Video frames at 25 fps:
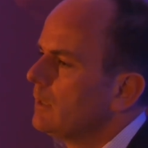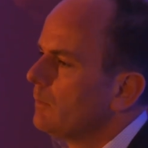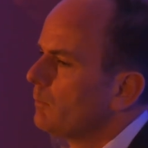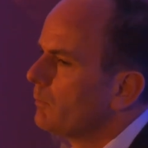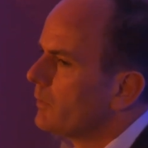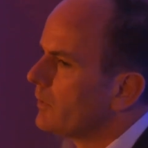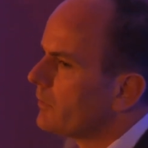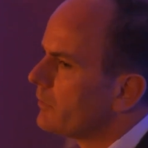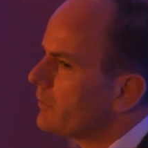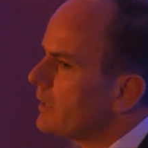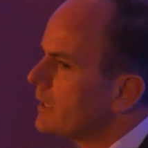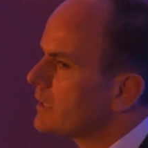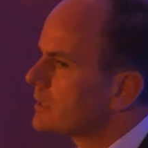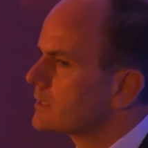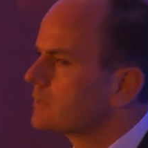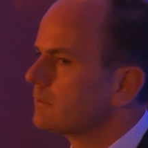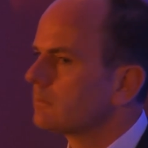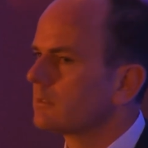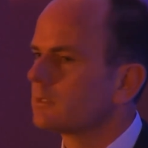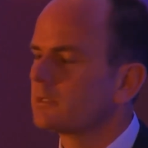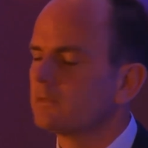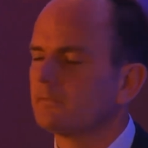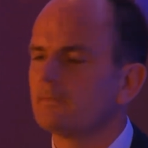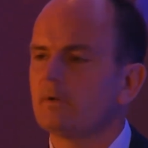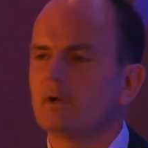With this
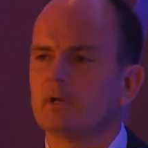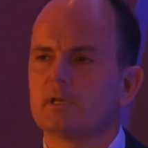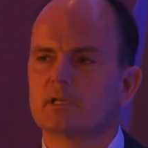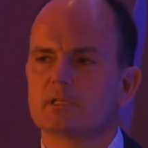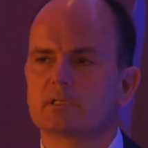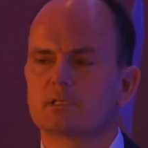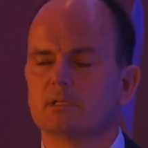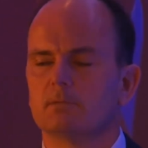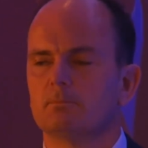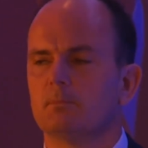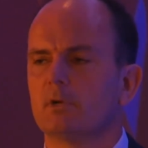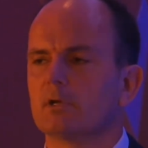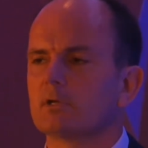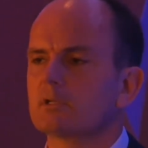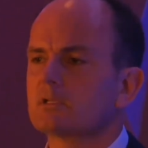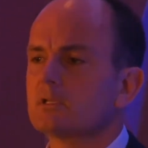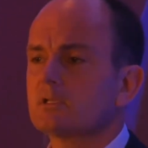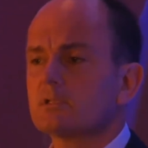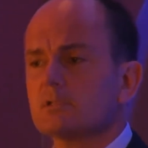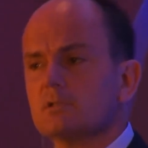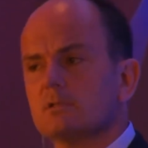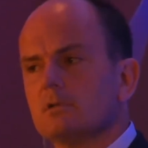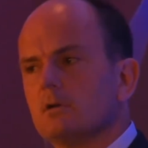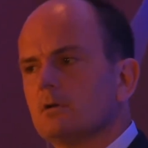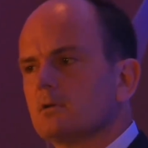sort of device that
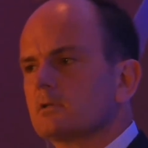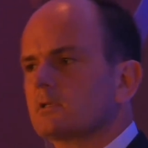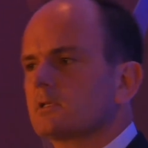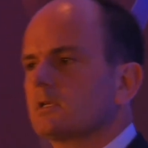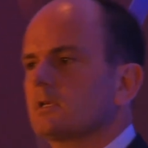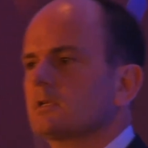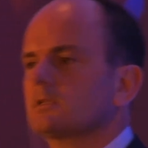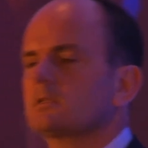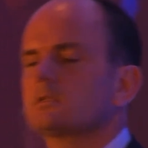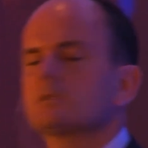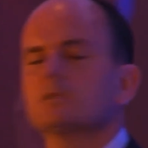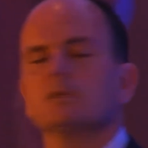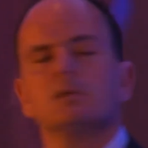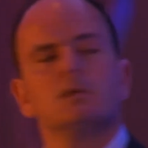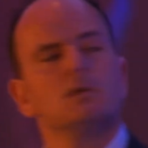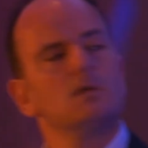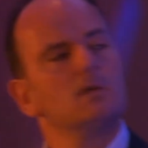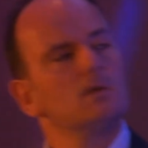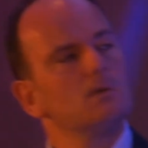monitors not just